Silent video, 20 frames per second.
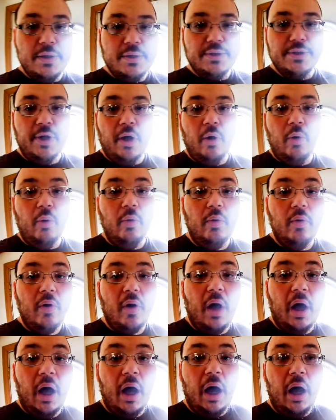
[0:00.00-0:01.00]
So.
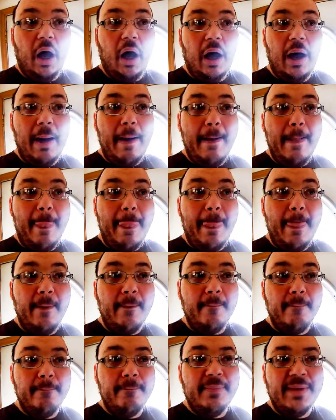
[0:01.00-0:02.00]
Uh,
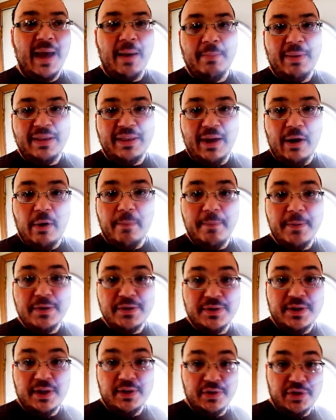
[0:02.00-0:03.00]
now, my
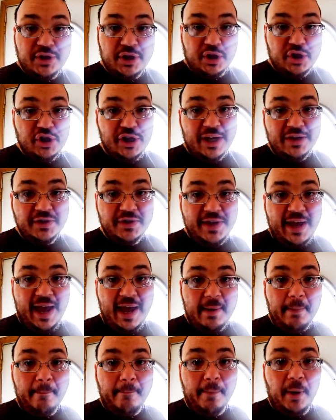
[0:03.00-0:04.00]
therapist didn't suggest
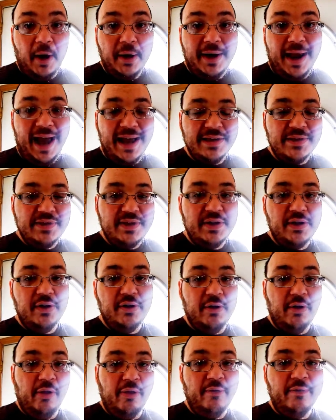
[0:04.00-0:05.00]
that, but I seen on
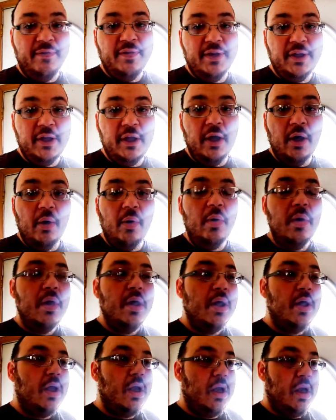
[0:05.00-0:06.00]
another video
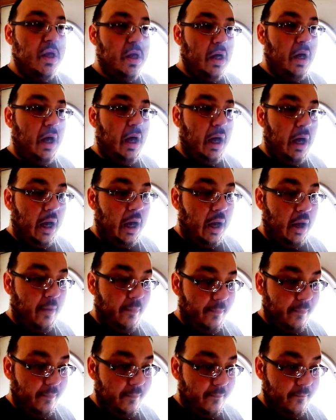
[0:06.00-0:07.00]

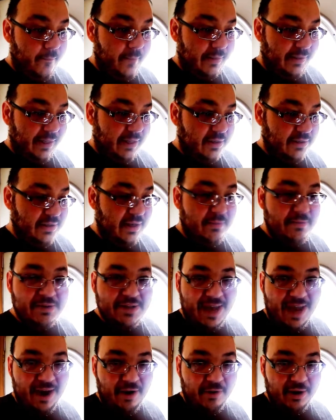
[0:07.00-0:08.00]
um, I think his name is
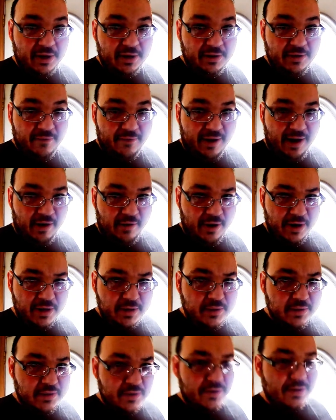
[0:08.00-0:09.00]
Eric Navarez.